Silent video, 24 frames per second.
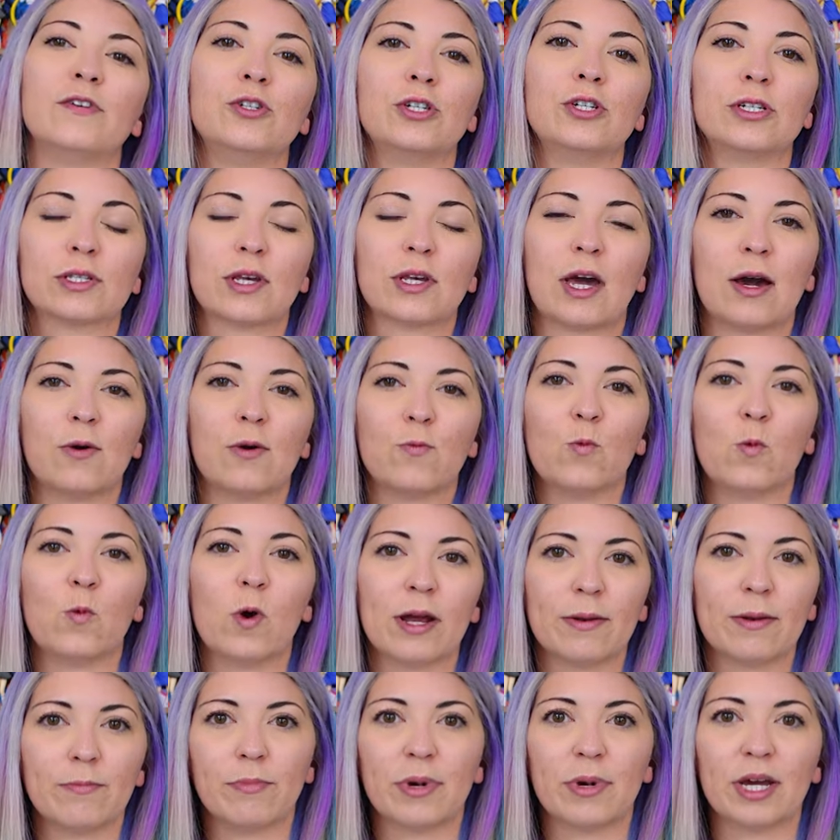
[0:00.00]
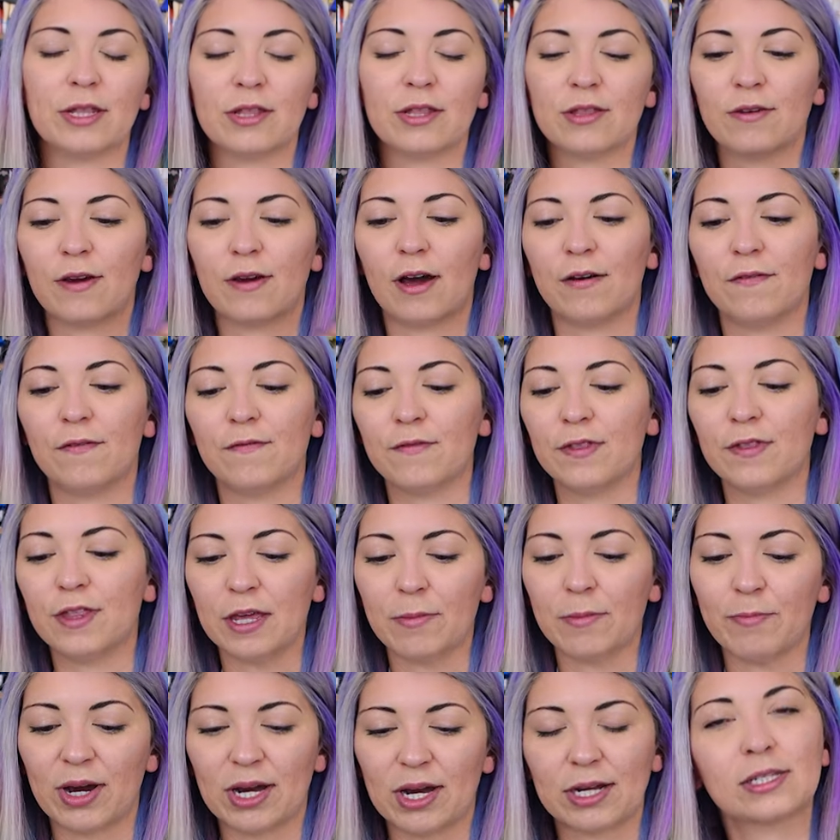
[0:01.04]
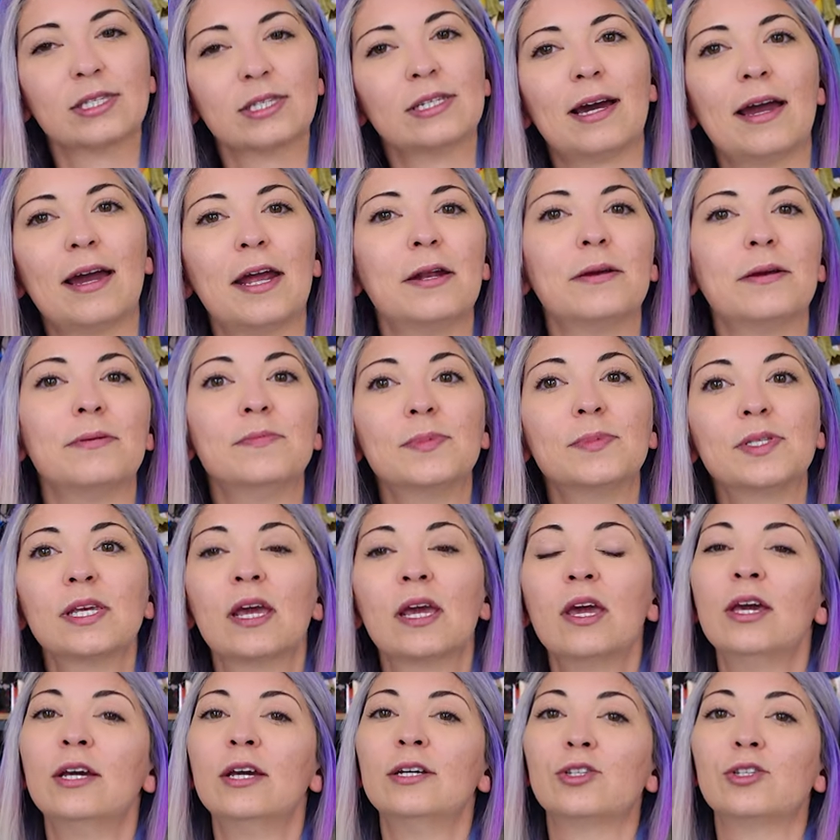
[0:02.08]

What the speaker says: you just got 1 month of the boxed items.